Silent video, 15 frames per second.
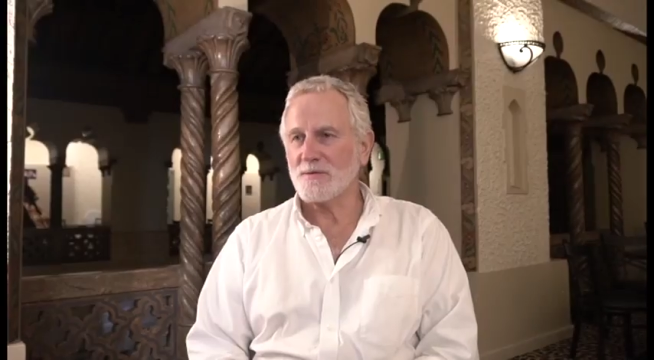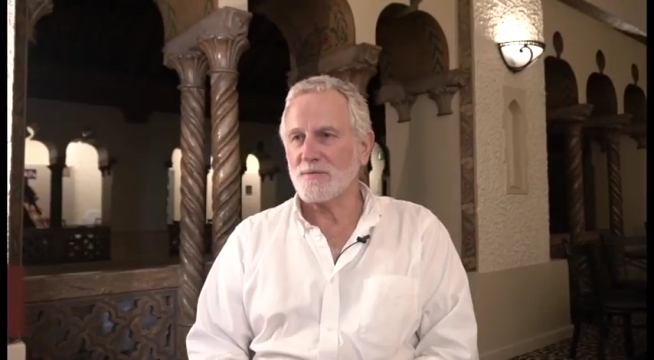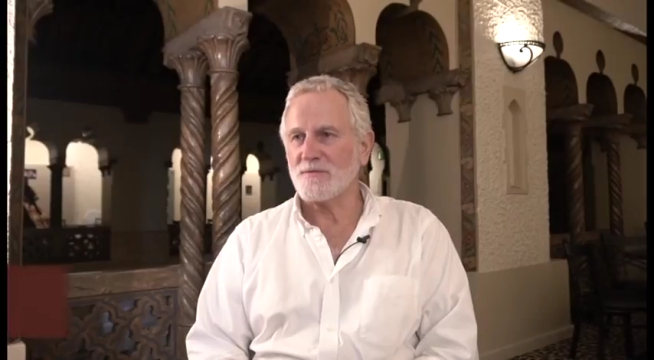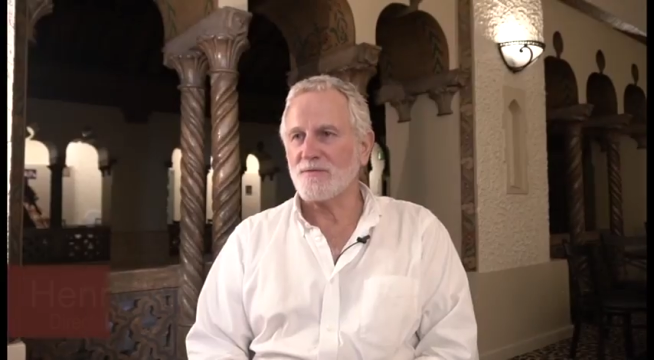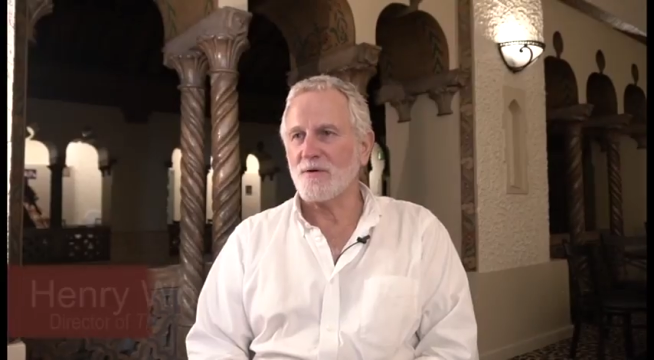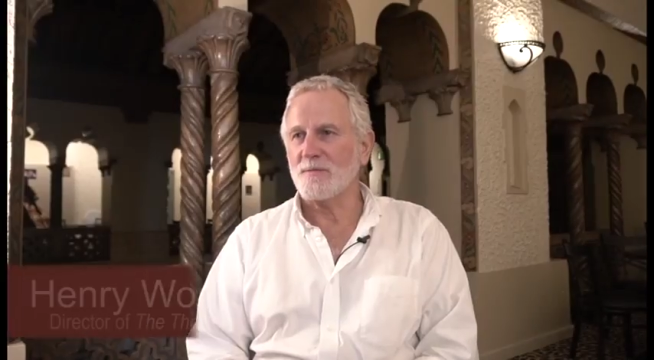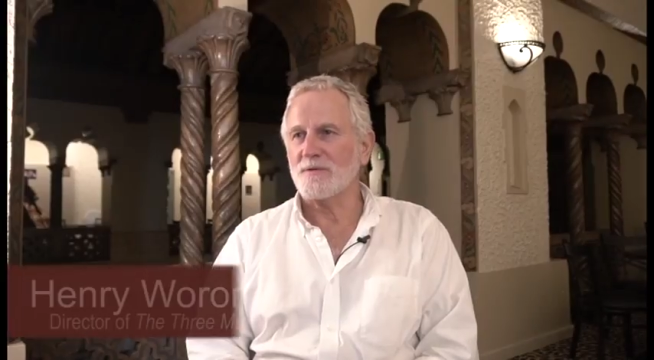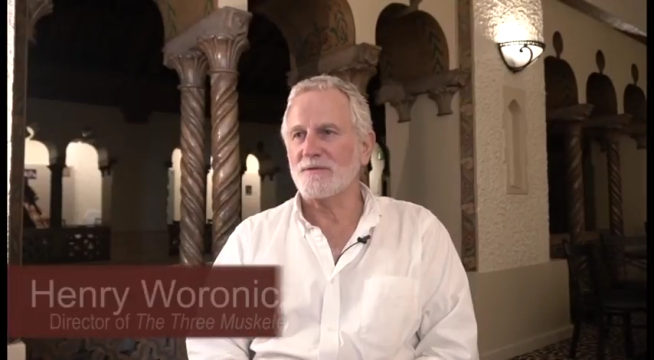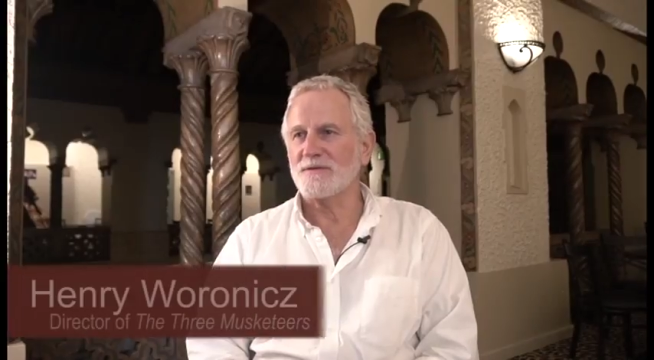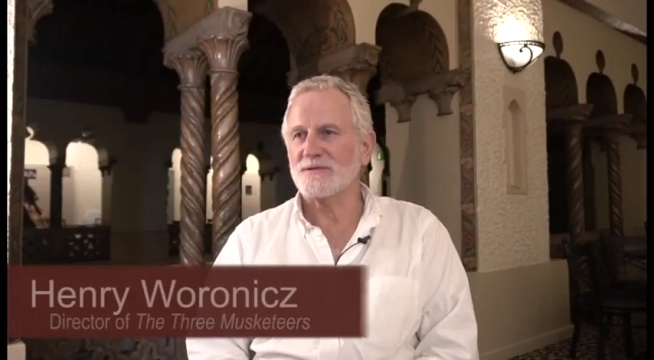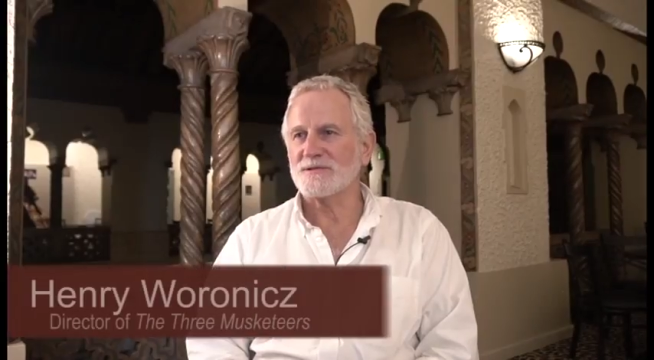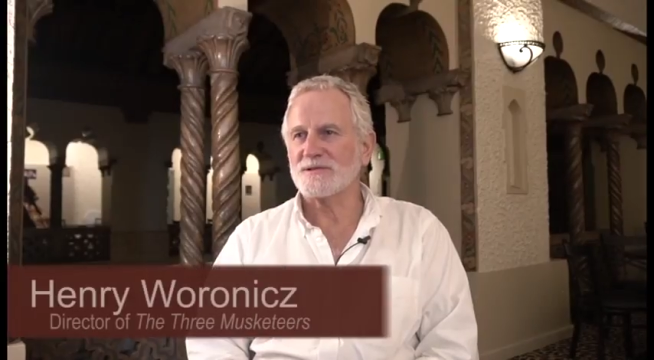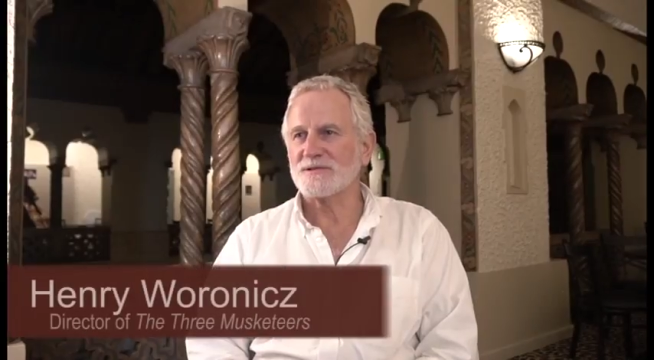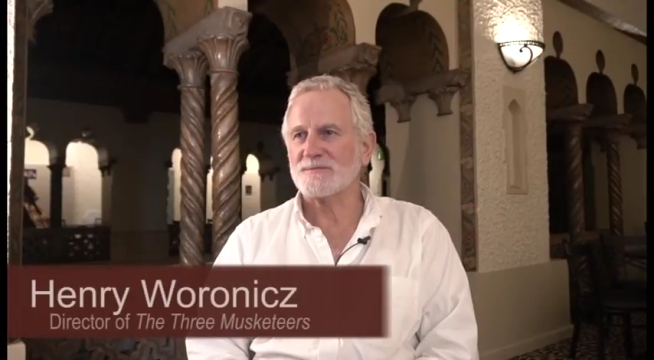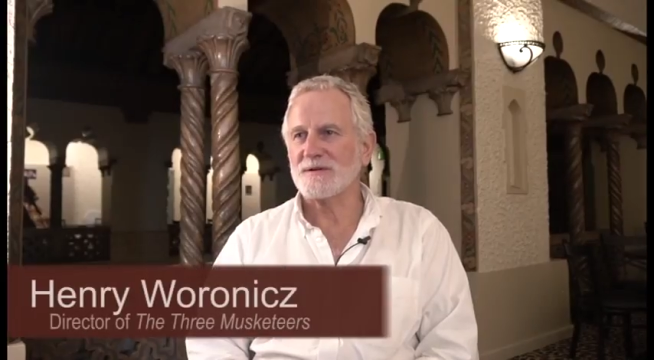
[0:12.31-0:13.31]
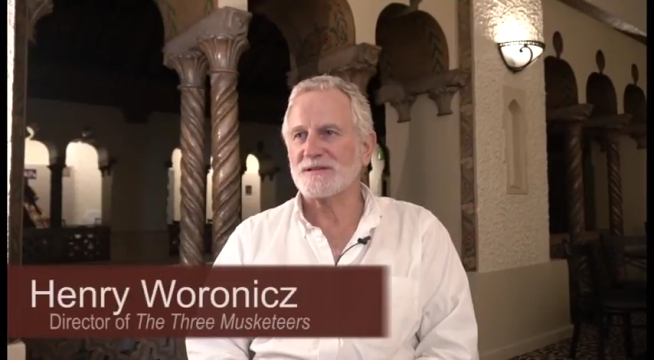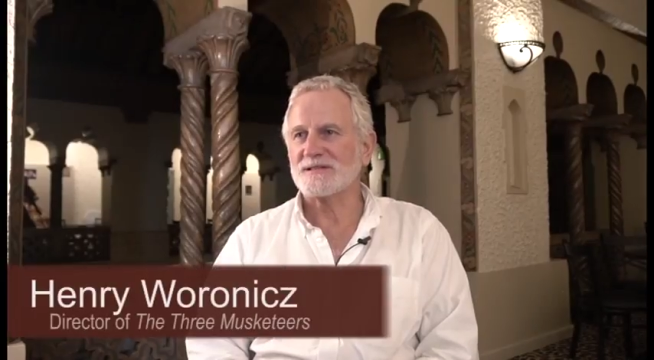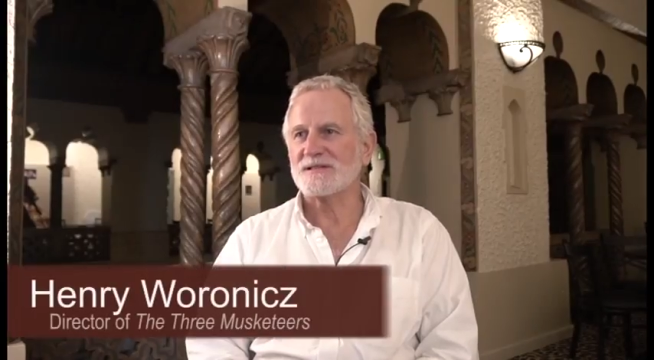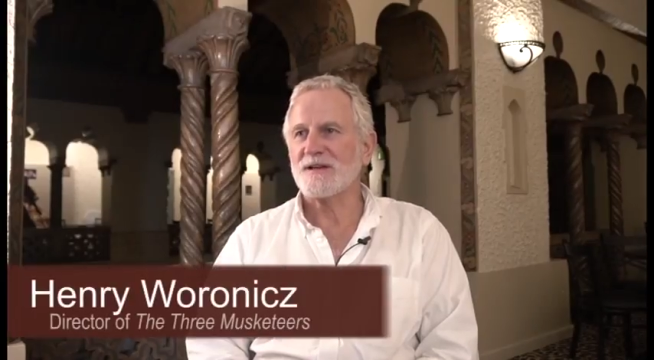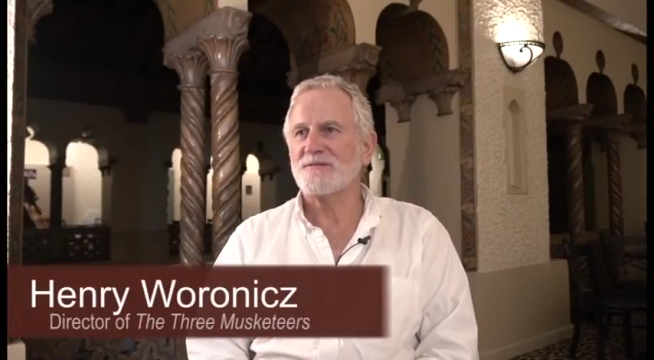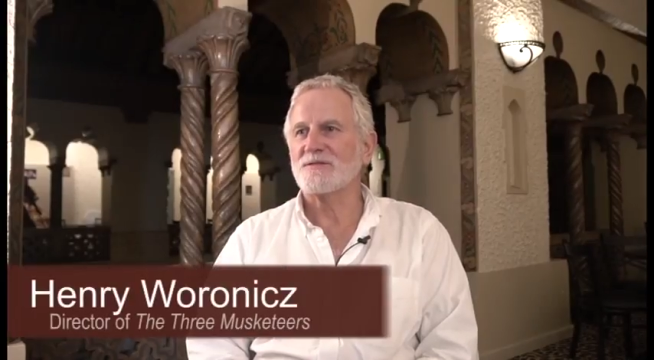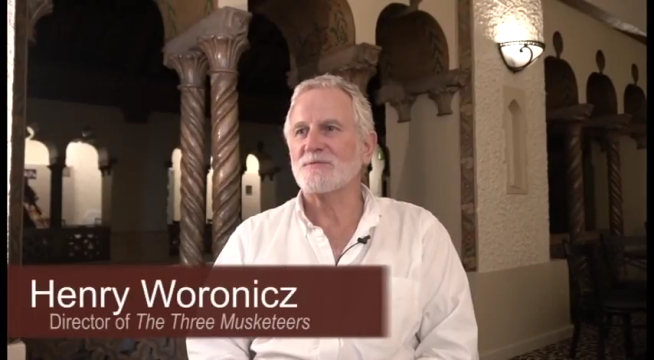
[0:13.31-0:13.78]
here before, but this is my
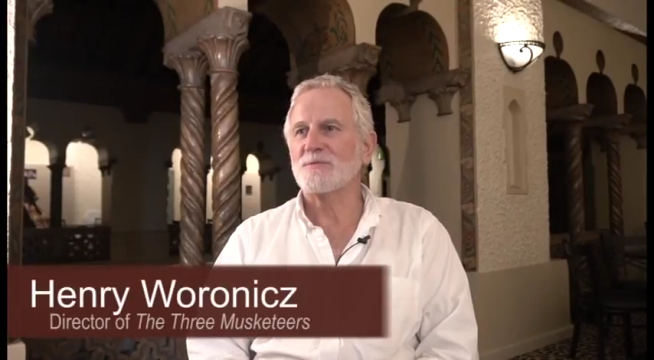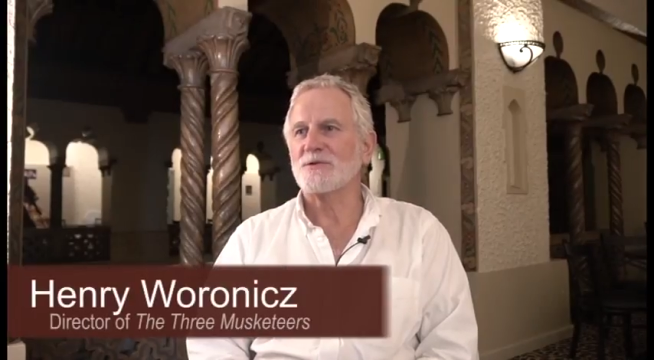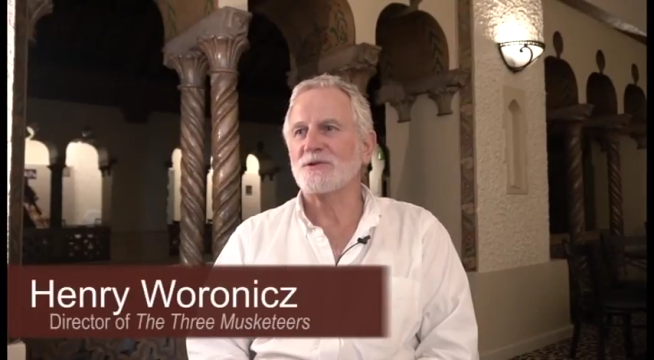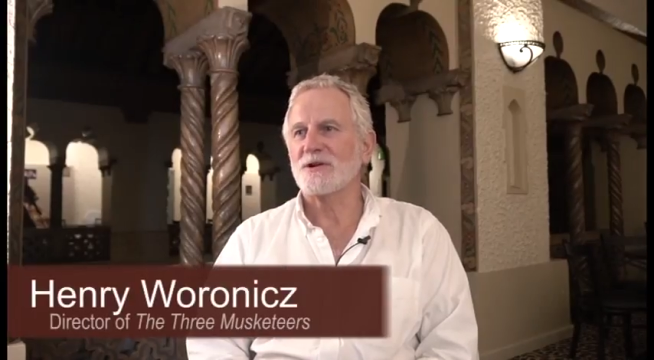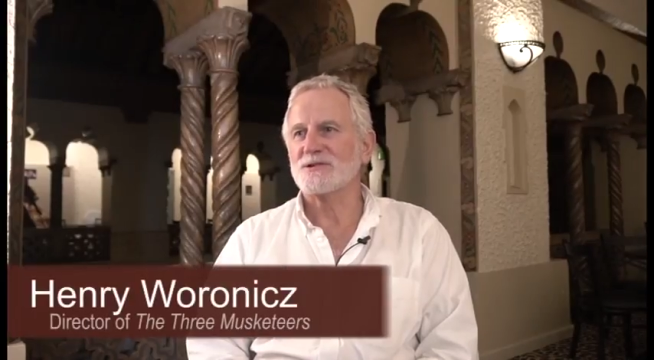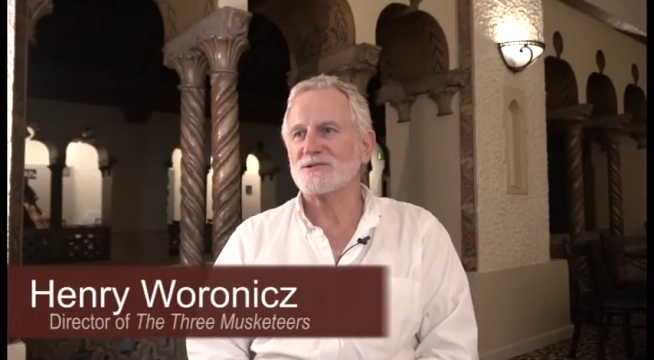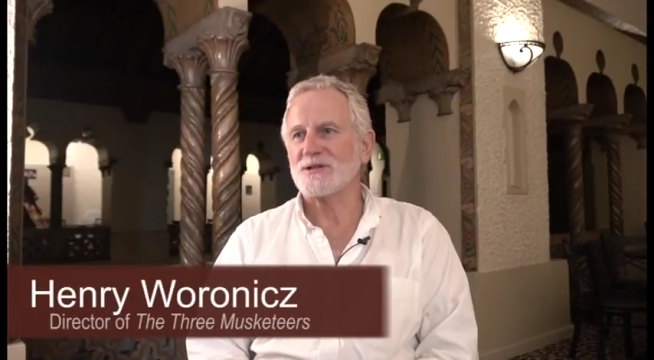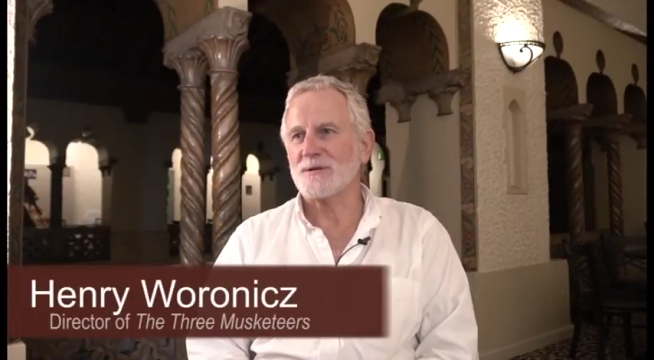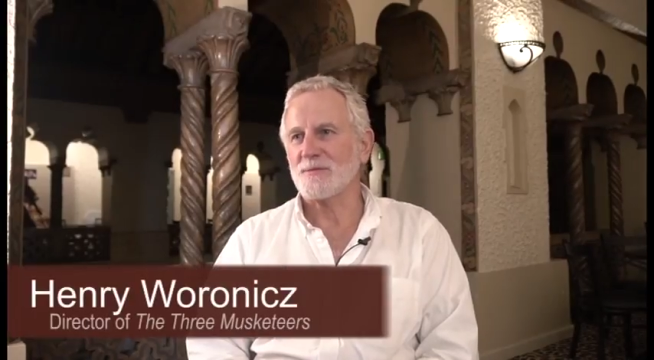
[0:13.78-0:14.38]
seventh production.